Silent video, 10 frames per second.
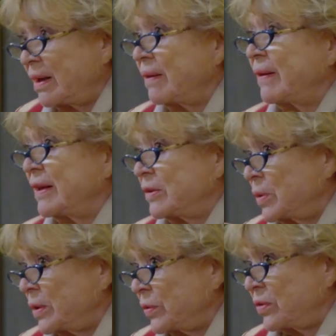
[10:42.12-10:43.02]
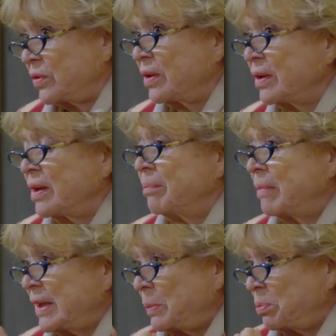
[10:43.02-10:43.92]
it was
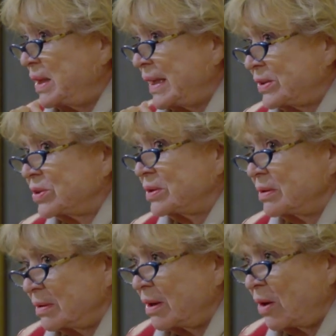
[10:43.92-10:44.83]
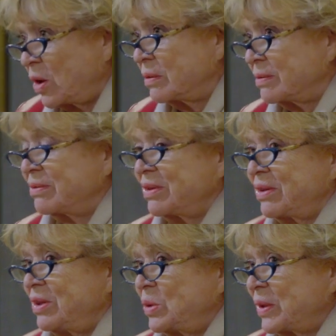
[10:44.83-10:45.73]
manipulation of
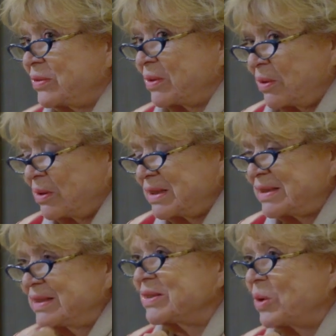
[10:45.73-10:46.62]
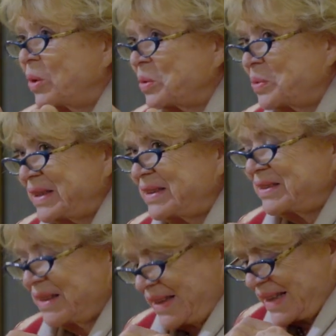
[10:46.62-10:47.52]
the US authorities or
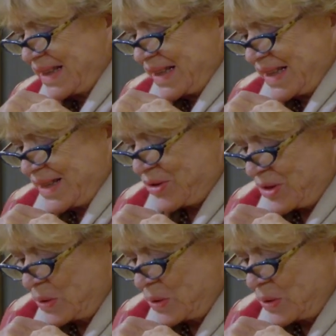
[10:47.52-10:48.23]
whether she